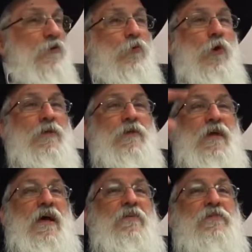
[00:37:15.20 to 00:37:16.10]

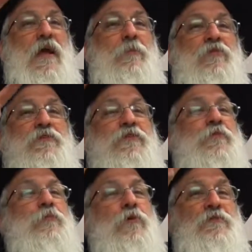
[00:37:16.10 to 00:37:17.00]
1.5 times a
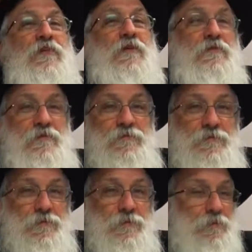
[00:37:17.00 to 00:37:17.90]
football field.
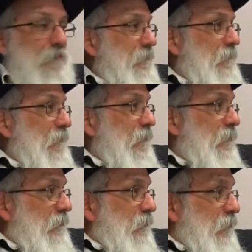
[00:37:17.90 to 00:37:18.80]

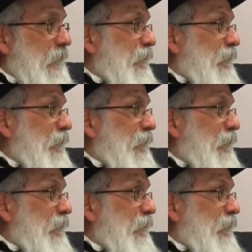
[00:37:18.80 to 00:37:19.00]
You know a